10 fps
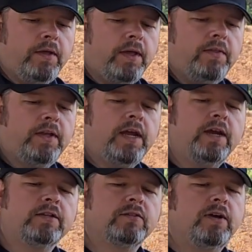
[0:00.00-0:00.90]
And then I
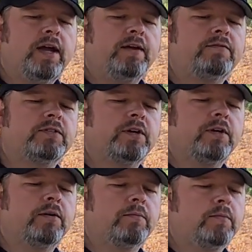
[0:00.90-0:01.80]
also have
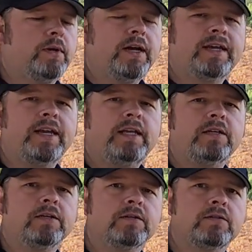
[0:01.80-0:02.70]
some
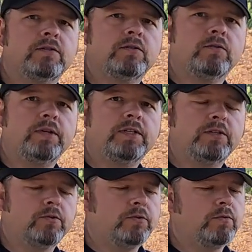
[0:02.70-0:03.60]
Aguila
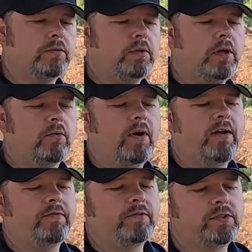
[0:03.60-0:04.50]
22 long
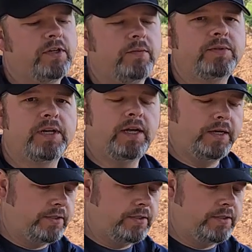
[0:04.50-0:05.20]
rifle subsonic.